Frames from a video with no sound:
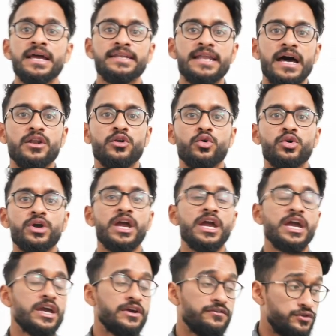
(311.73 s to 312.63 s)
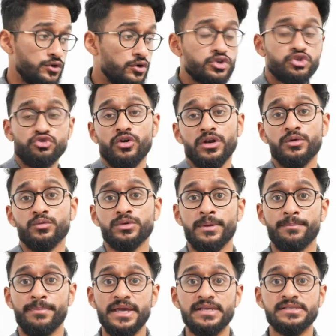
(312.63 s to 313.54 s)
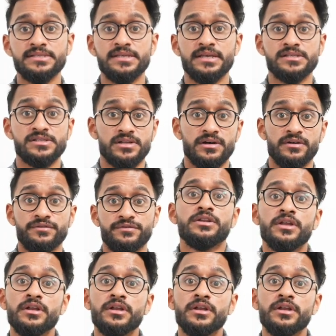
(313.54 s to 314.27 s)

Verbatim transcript: Now look, if you're struggling with the basic stuff,